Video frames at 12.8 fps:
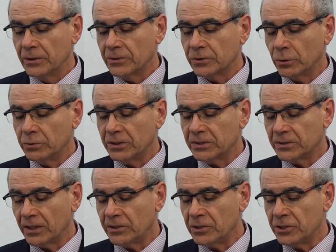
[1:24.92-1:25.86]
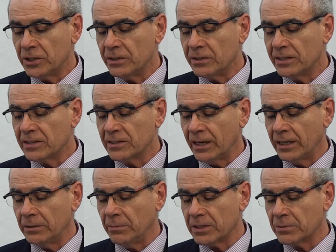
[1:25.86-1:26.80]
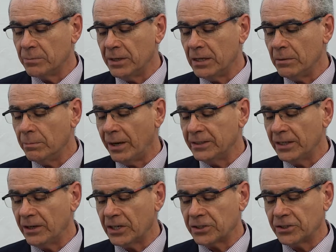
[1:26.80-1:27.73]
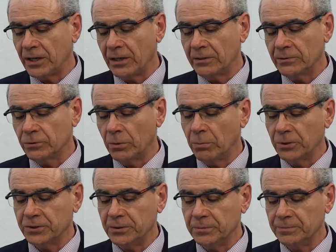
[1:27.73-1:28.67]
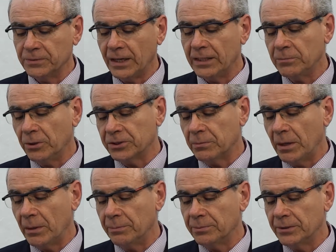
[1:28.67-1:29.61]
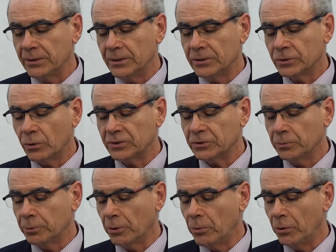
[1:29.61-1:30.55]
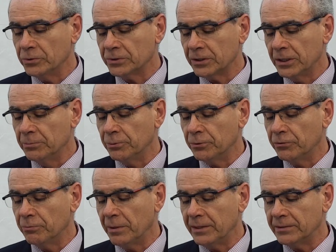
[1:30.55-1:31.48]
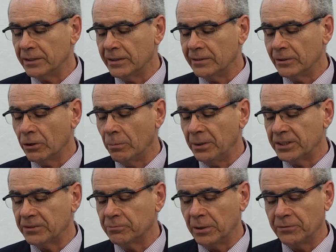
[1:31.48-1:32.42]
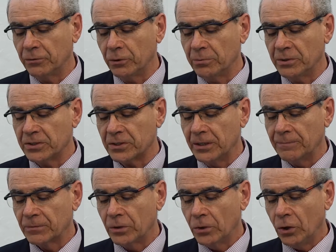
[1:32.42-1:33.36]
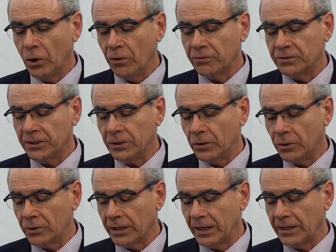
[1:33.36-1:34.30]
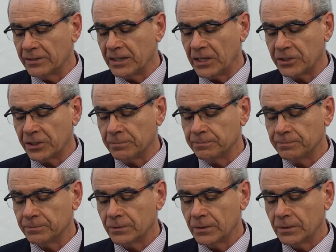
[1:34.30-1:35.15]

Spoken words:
So the strategy design must be bidirectional, top-bottom and bottom-up, so as to promote improvement in the competitive performance of the organization.